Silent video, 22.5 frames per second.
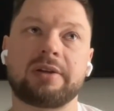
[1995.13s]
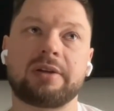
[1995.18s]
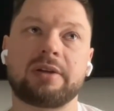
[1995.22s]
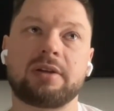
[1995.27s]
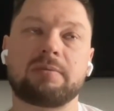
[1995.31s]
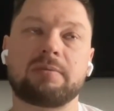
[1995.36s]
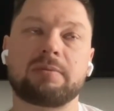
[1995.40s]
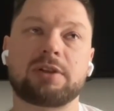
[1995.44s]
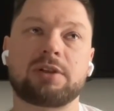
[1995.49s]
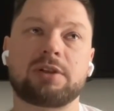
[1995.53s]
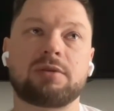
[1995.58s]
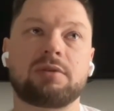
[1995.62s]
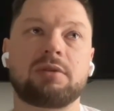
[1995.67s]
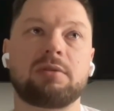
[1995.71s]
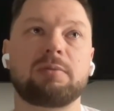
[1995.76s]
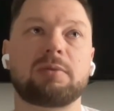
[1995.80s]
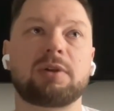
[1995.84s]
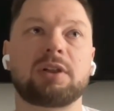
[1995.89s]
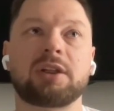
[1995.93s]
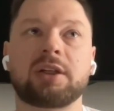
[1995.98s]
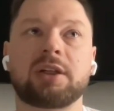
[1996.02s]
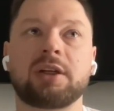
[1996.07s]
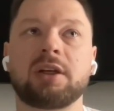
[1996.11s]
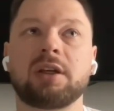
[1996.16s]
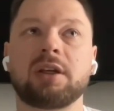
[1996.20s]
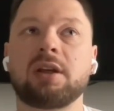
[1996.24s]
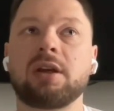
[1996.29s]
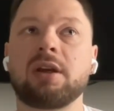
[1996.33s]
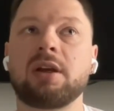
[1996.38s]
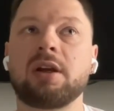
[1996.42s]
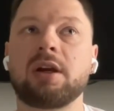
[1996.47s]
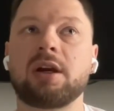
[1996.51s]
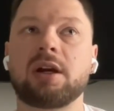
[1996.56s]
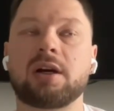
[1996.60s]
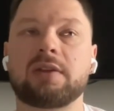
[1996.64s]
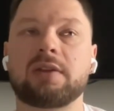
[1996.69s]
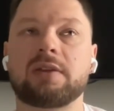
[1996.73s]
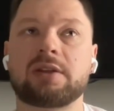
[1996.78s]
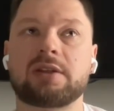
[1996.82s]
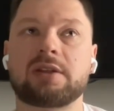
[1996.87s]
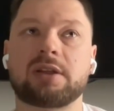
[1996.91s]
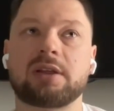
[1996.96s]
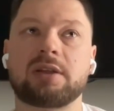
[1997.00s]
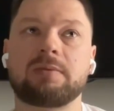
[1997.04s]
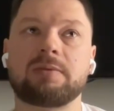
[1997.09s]
in mature market, and
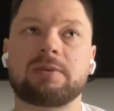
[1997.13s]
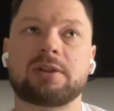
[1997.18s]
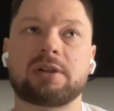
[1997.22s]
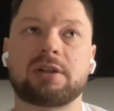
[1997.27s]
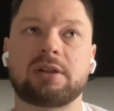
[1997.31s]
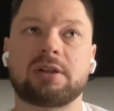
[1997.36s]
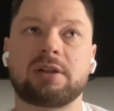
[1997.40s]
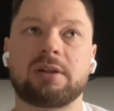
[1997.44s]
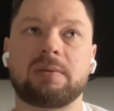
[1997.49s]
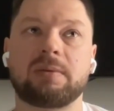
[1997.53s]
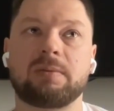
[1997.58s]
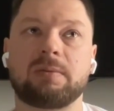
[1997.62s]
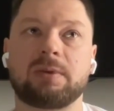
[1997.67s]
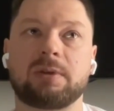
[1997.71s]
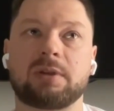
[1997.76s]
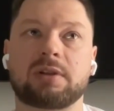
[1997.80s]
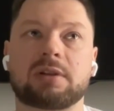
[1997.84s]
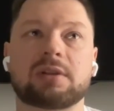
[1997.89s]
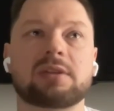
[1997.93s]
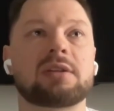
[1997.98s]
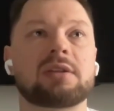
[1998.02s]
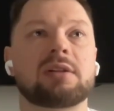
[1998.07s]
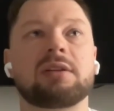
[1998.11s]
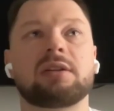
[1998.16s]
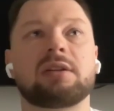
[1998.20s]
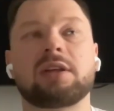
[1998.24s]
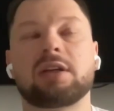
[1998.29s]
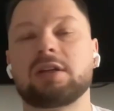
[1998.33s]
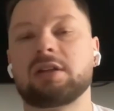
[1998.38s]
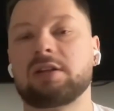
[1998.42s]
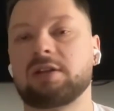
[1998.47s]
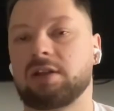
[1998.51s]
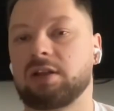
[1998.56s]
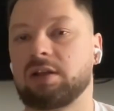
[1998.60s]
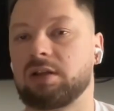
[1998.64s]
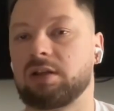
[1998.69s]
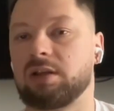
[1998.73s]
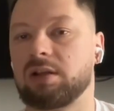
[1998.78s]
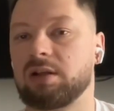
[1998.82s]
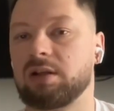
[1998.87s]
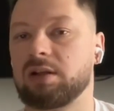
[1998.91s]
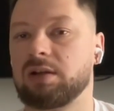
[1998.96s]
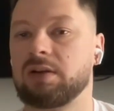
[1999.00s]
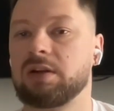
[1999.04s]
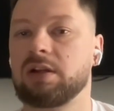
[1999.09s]
at the same time
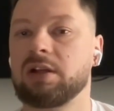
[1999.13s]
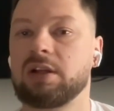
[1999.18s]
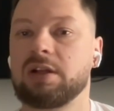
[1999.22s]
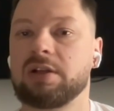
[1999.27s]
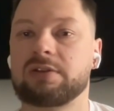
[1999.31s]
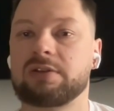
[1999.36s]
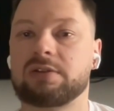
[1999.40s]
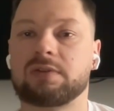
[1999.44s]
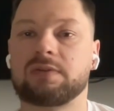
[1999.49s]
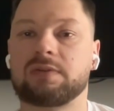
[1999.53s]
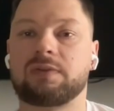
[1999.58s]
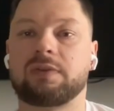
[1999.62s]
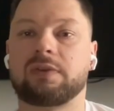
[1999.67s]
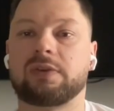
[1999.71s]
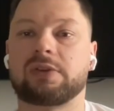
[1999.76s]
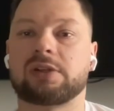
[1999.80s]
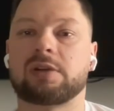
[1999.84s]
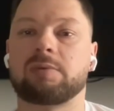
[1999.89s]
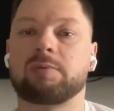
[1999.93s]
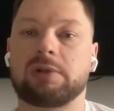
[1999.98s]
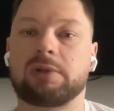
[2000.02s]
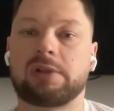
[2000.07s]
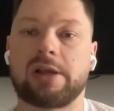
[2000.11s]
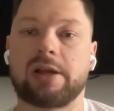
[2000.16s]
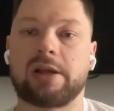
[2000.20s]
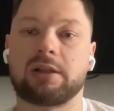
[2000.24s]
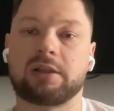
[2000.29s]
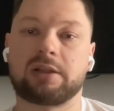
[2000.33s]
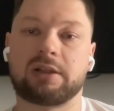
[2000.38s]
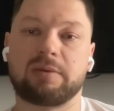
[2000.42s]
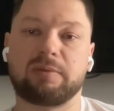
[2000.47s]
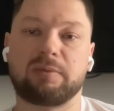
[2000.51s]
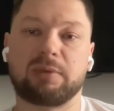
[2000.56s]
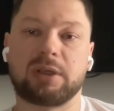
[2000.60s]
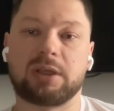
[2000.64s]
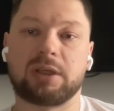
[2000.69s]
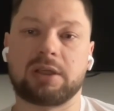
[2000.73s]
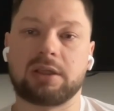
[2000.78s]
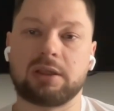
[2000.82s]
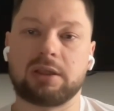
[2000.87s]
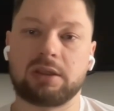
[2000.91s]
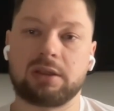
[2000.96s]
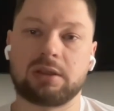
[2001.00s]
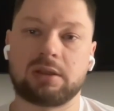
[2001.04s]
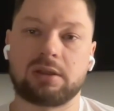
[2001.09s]
consolidation. So, for example,
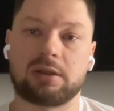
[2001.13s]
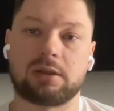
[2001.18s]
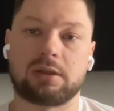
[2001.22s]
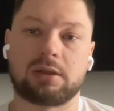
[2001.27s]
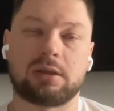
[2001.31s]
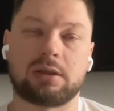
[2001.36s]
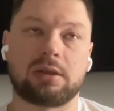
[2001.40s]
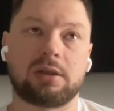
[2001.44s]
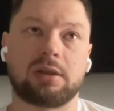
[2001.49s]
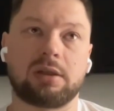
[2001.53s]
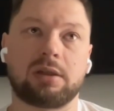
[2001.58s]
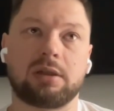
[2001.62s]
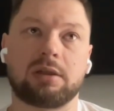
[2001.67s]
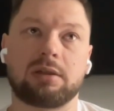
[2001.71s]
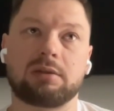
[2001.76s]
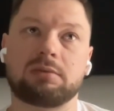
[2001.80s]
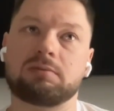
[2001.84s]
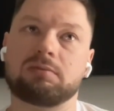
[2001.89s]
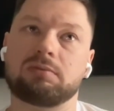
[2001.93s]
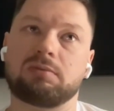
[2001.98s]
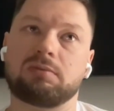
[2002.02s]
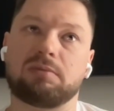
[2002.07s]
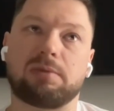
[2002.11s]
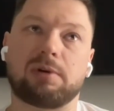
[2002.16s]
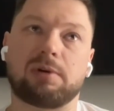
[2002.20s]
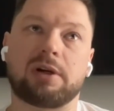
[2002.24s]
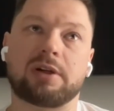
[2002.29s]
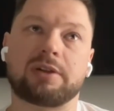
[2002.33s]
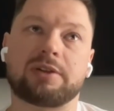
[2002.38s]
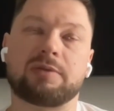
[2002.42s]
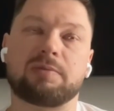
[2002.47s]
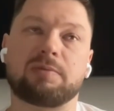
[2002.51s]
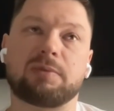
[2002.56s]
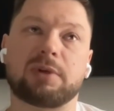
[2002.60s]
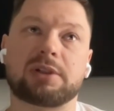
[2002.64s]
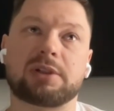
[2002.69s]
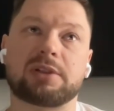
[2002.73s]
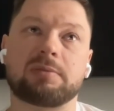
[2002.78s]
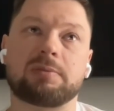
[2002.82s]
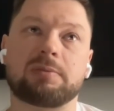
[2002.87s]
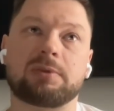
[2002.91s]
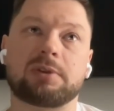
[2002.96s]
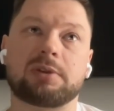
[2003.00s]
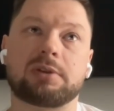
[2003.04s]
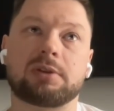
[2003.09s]
Alchemy like bought
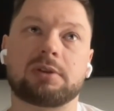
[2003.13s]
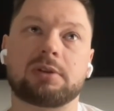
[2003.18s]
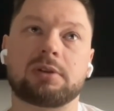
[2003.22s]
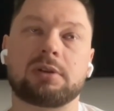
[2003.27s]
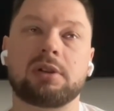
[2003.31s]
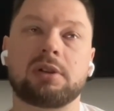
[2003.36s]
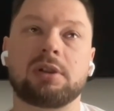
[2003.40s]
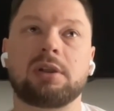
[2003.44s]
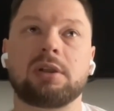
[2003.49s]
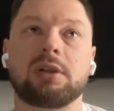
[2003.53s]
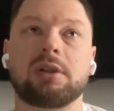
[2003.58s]
multiple